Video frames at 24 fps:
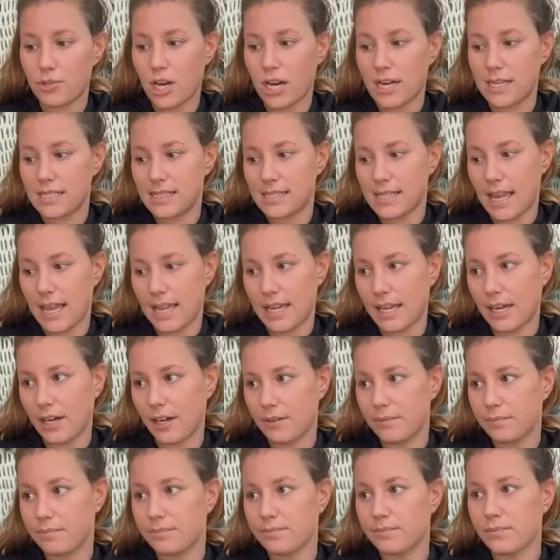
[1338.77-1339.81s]
trying to say
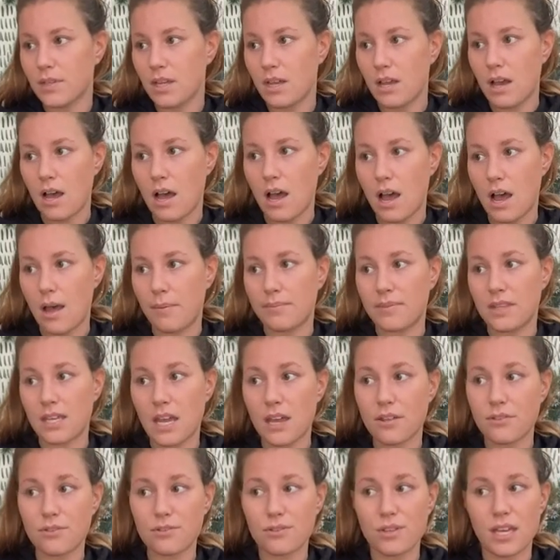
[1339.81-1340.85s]
here. The
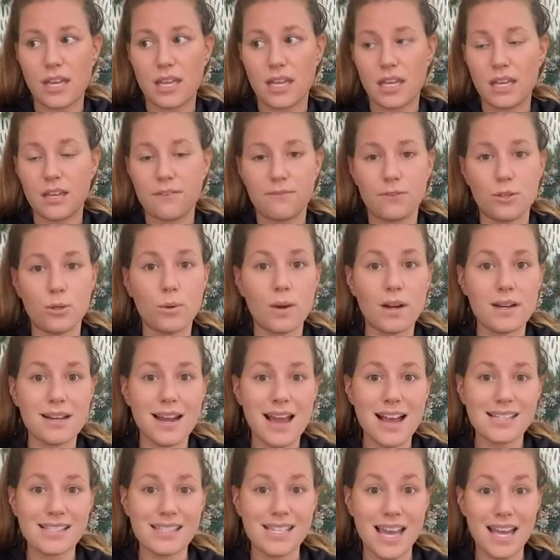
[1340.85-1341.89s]
other thing, if you are
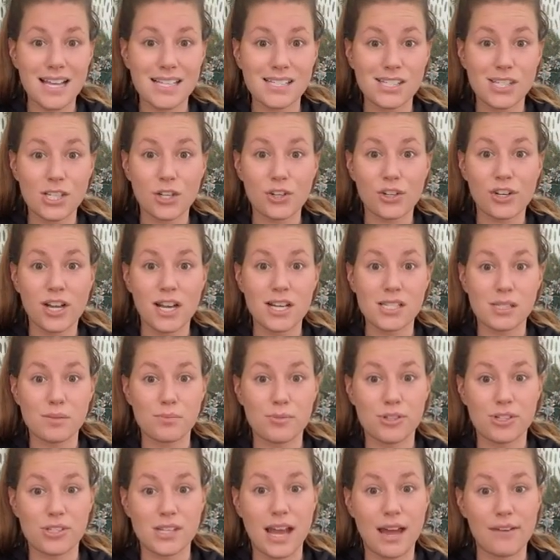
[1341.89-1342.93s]
not texting your
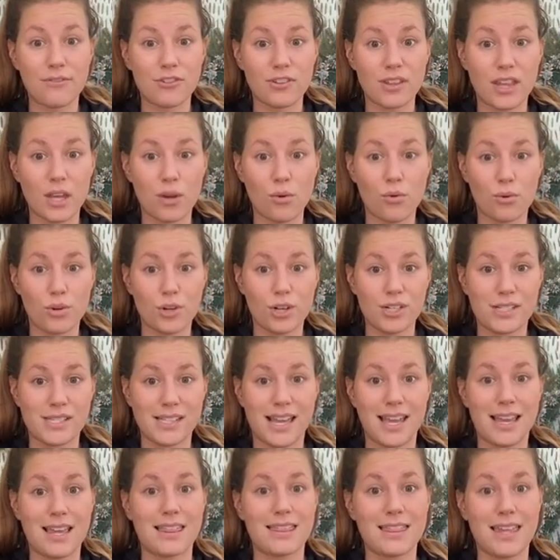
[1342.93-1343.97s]
customers after they order
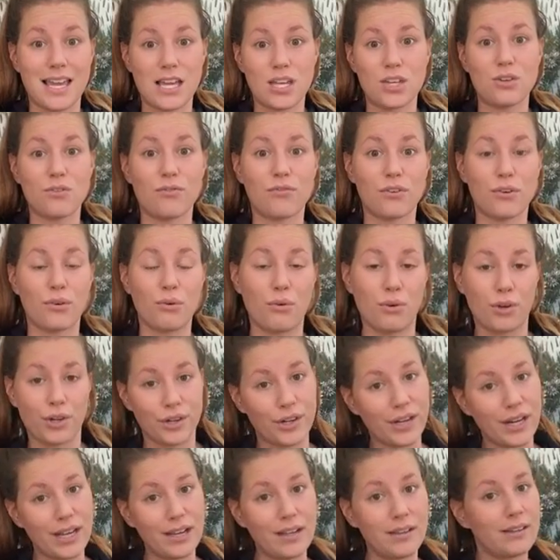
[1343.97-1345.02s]
saying thank you for
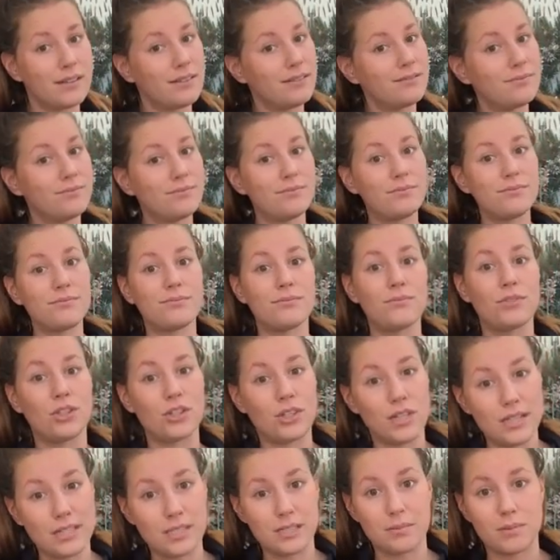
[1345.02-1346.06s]
ordering, you
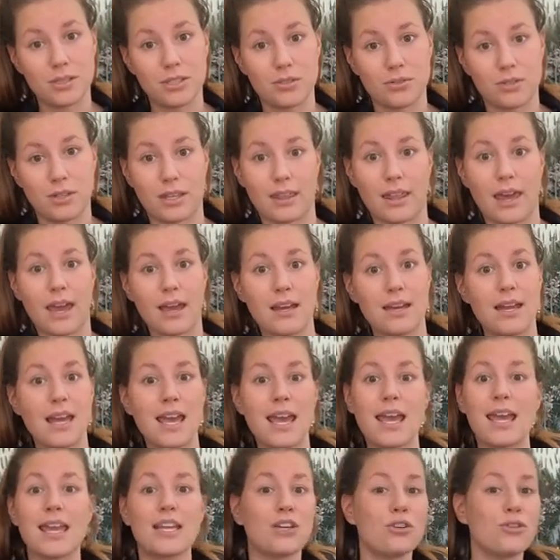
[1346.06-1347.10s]
need to be doing that.
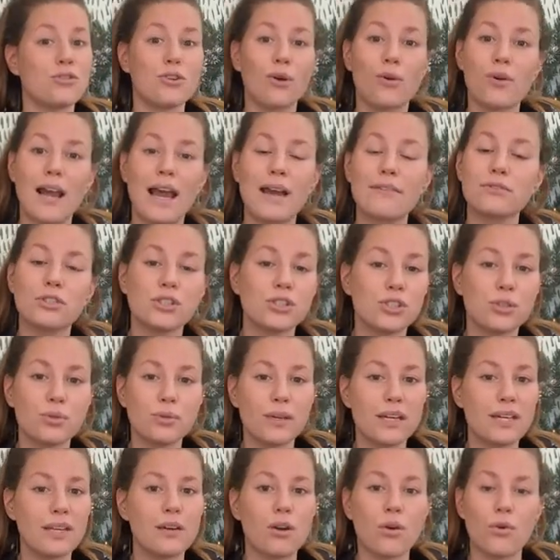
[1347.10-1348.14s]
And you don't have to do
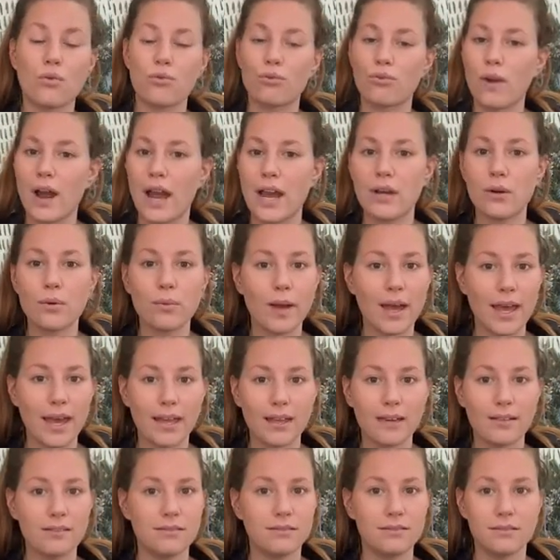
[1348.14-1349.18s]
it right
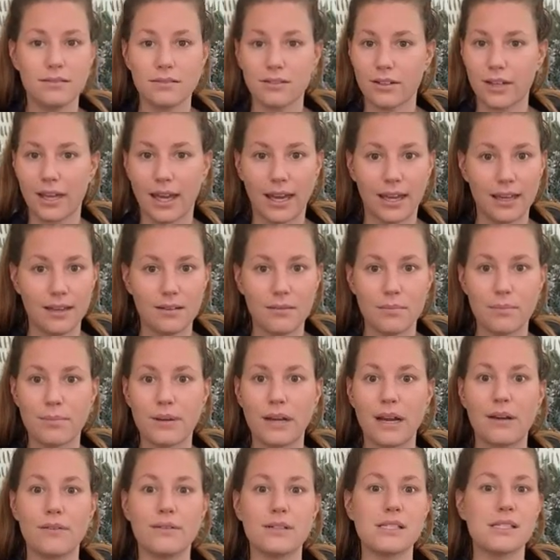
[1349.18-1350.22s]
away, okay? But
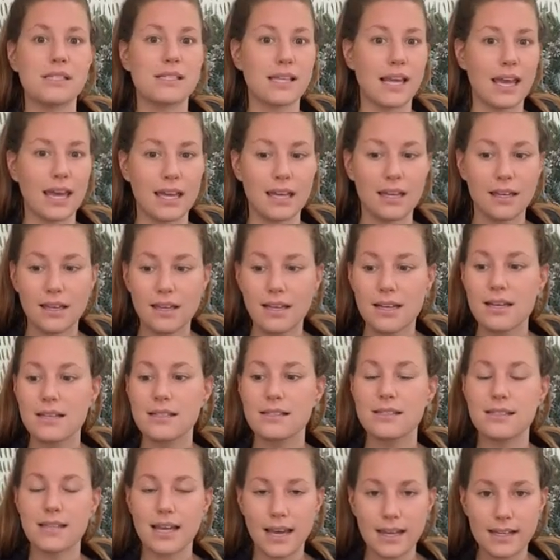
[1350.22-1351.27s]
I would say
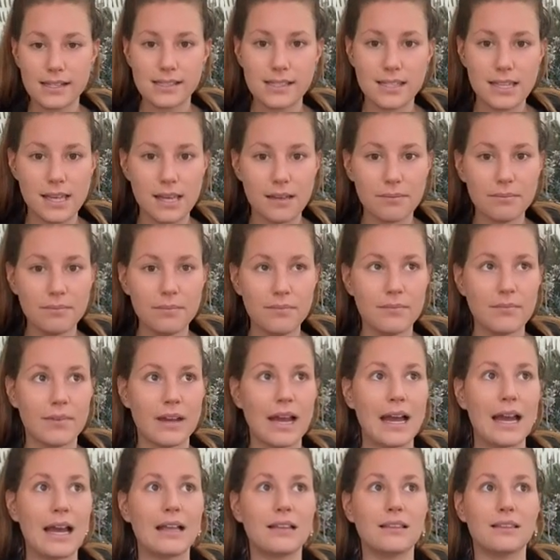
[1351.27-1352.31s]
text them
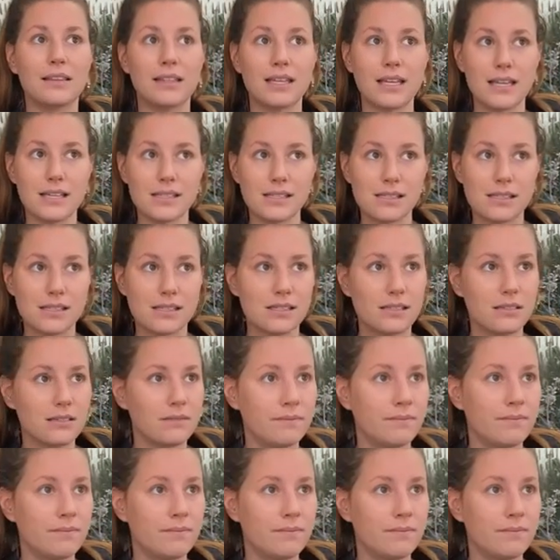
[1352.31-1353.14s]
at least,